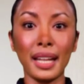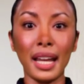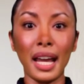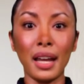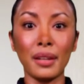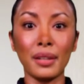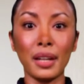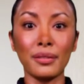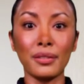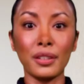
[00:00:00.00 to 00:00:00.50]

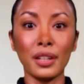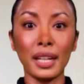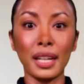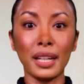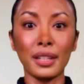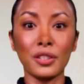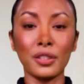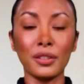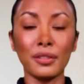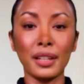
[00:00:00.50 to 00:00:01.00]
However,
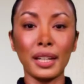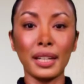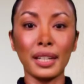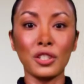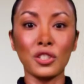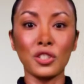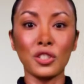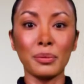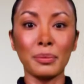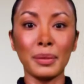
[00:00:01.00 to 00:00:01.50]
intervening
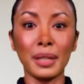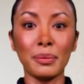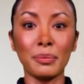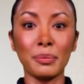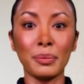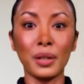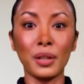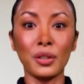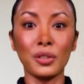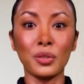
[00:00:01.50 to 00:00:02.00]
should be
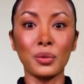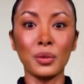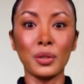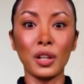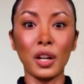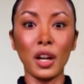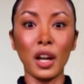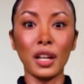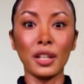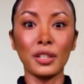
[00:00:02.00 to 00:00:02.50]
approached with
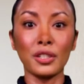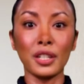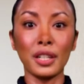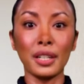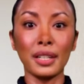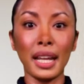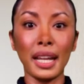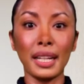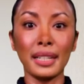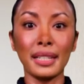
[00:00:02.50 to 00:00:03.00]

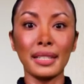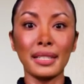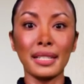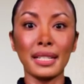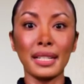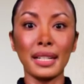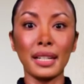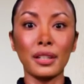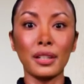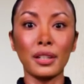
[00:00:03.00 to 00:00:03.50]
caution and
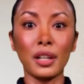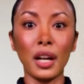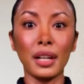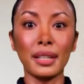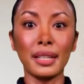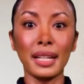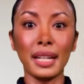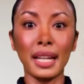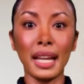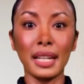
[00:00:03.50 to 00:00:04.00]
considered on
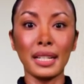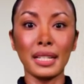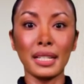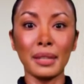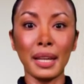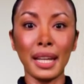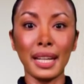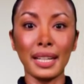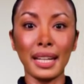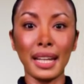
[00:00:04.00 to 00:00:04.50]
a
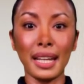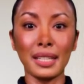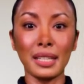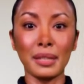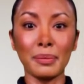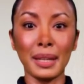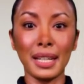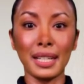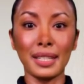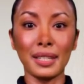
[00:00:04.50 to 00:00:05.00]
case-by-case
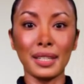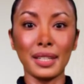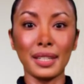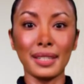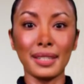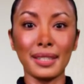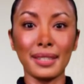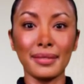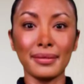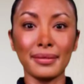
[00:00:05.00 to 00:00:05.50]

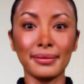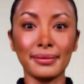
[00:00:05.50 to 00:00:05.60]
basis.